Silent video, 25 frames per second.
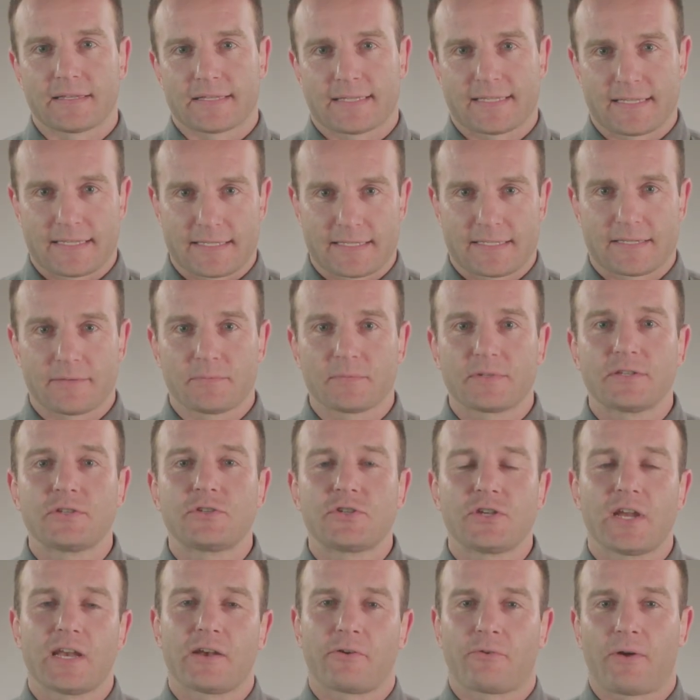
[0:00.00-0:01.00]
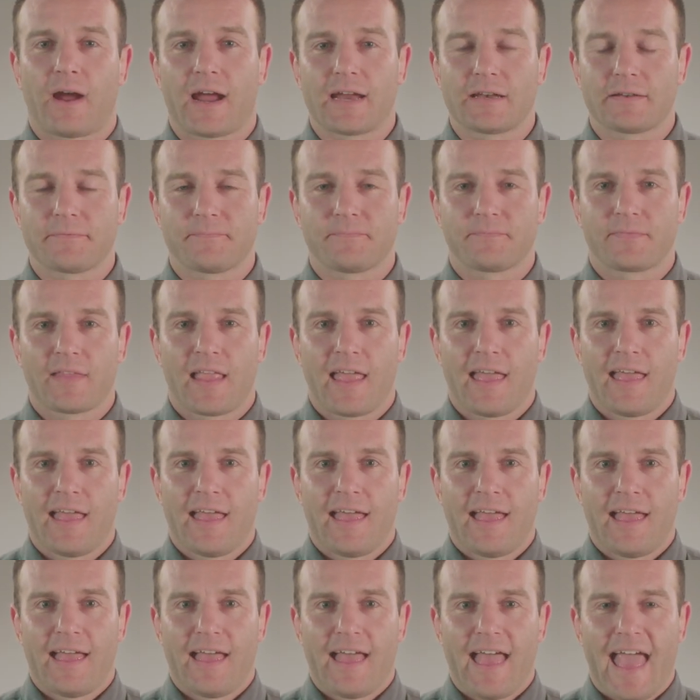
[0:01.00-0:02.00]
system to generate.
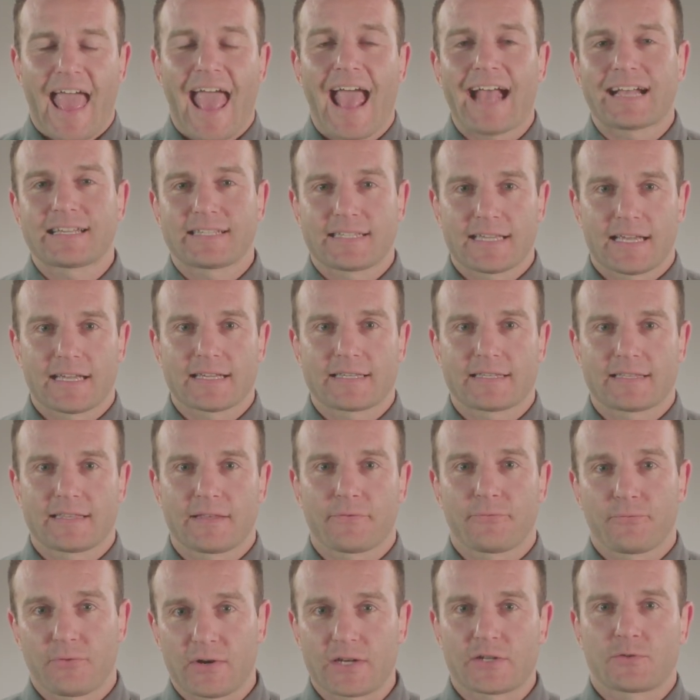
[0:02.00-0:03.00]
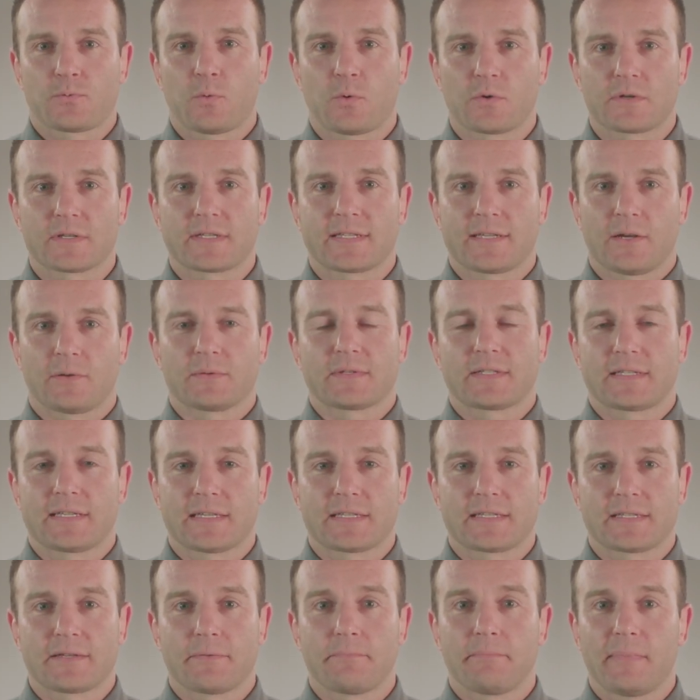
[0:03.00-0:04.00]
Access the freshwater salt
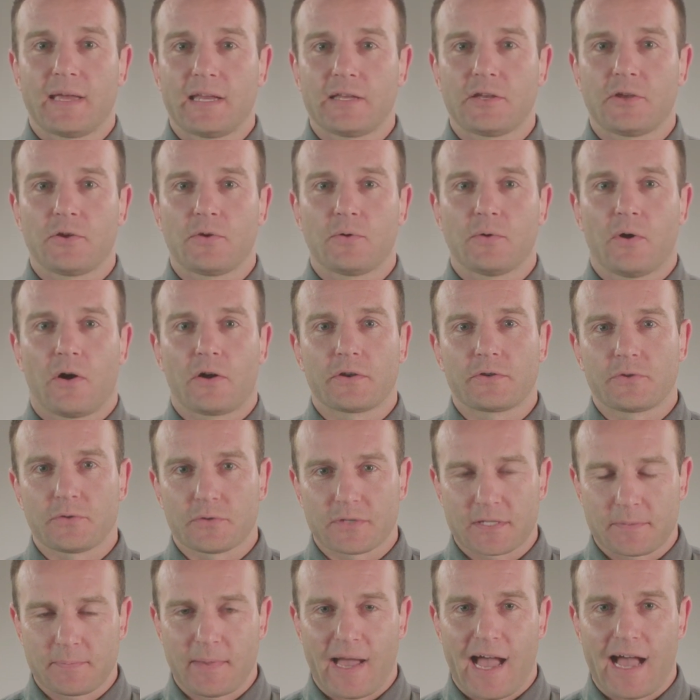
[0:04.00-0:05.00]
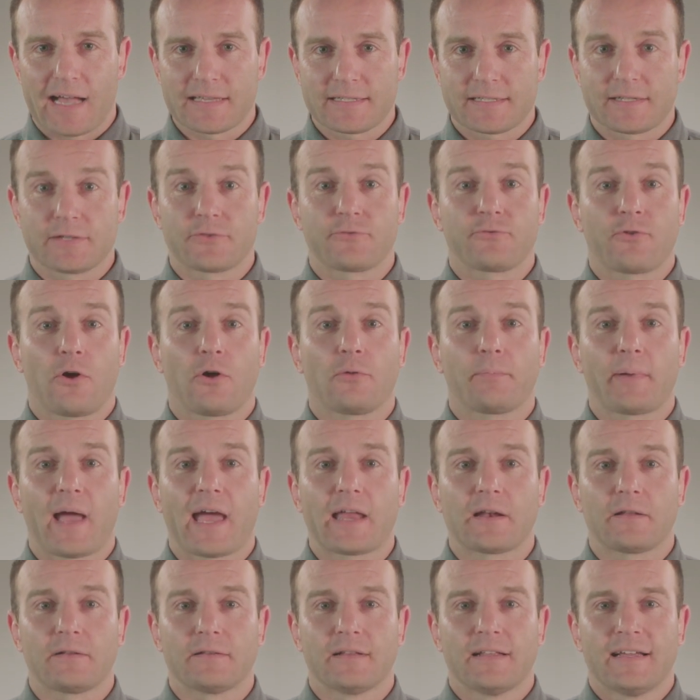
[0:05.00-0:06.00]
system menu on your spa's control
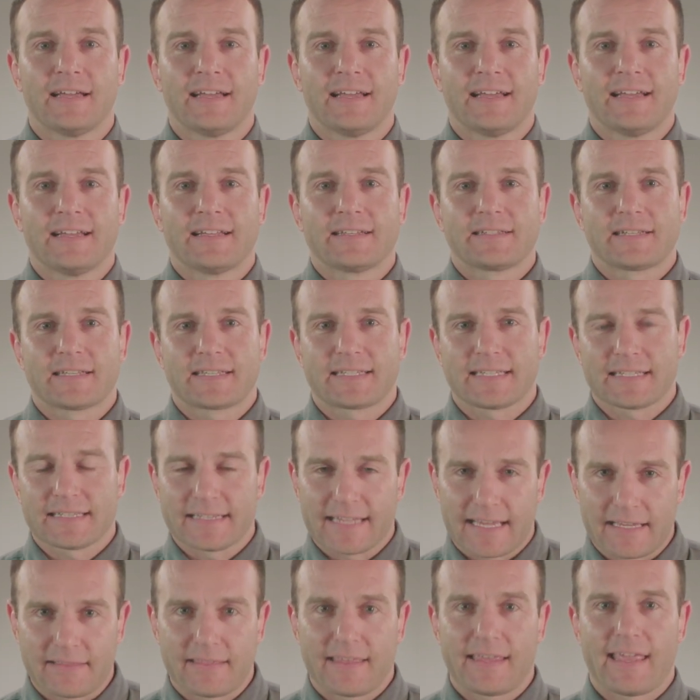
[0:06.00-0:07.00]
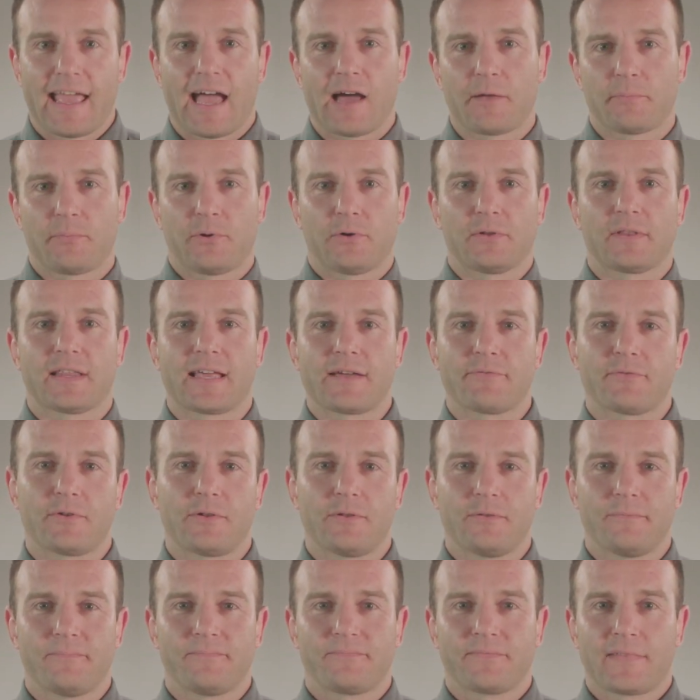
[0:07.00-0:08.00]
panel to select the output
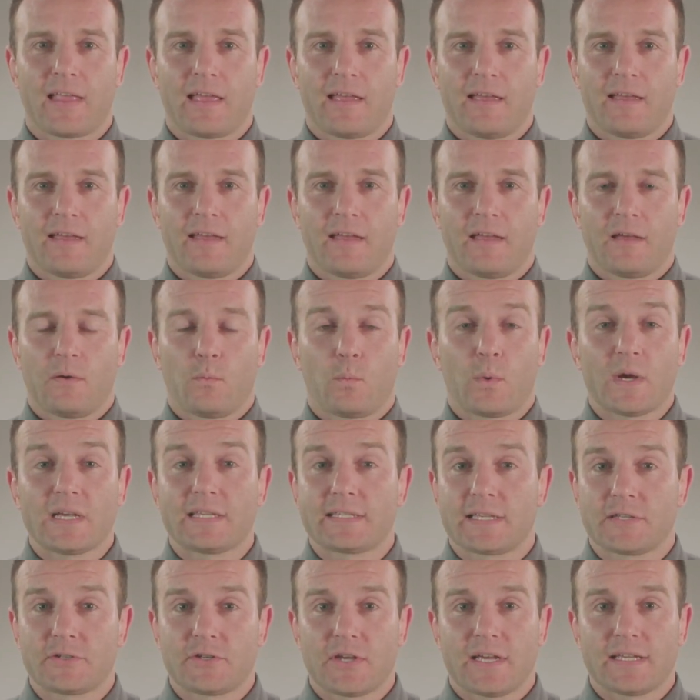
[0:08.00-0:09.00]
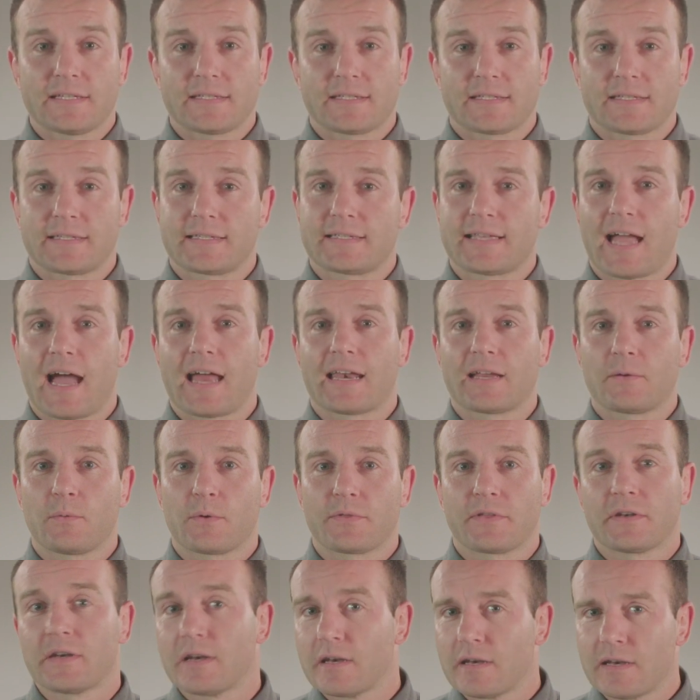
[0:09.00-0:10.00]
level. We suggest starting
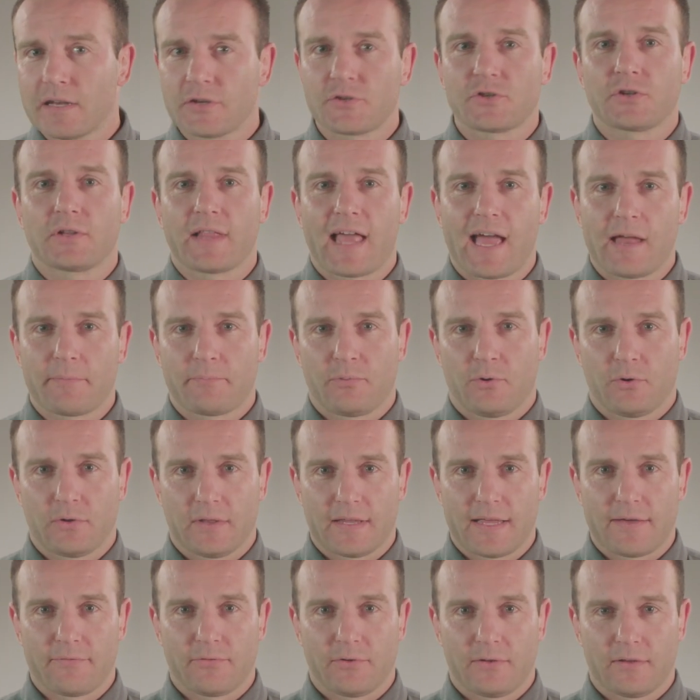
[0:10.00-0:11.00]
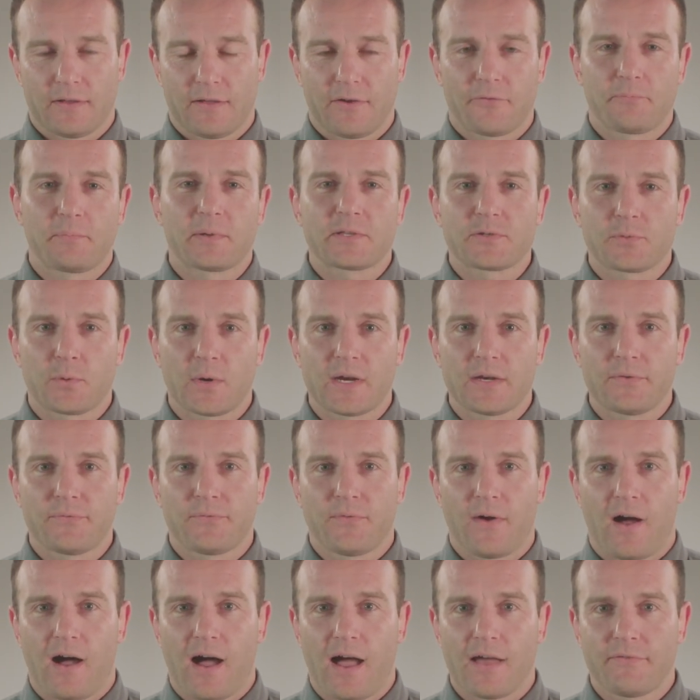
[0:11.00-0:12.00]
with an initial output level of between
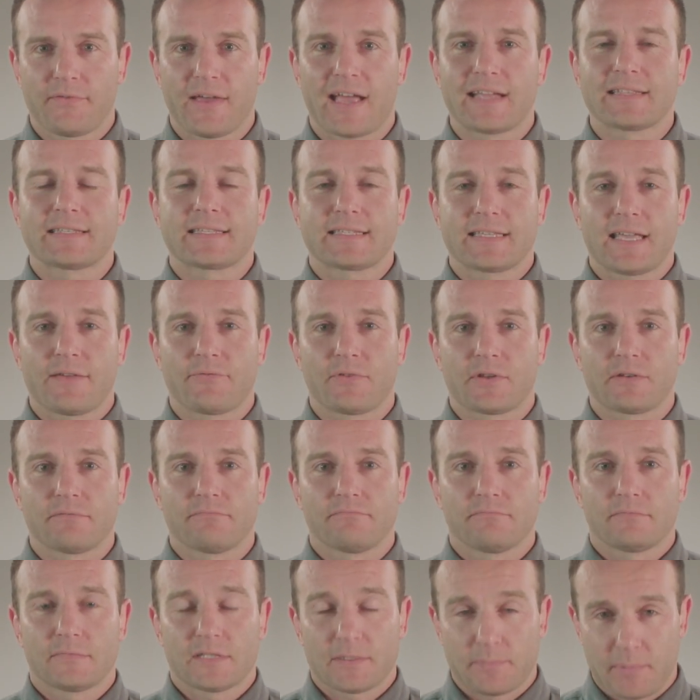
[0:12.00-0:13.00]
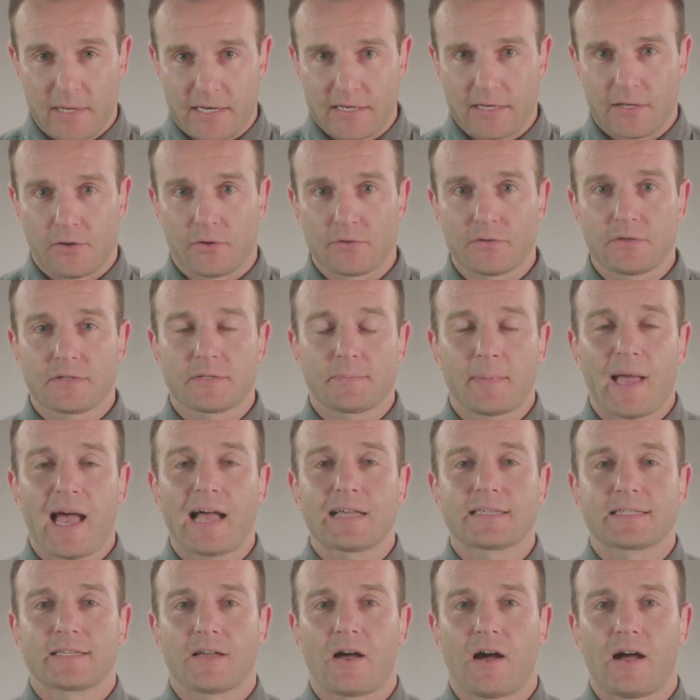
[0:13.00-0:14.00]
5 and 7 depending on your spa
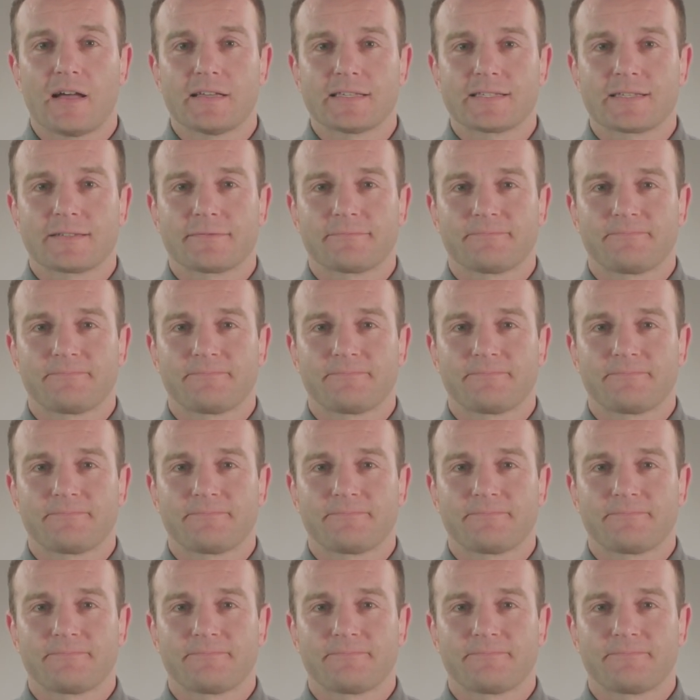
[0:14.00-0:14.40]
size.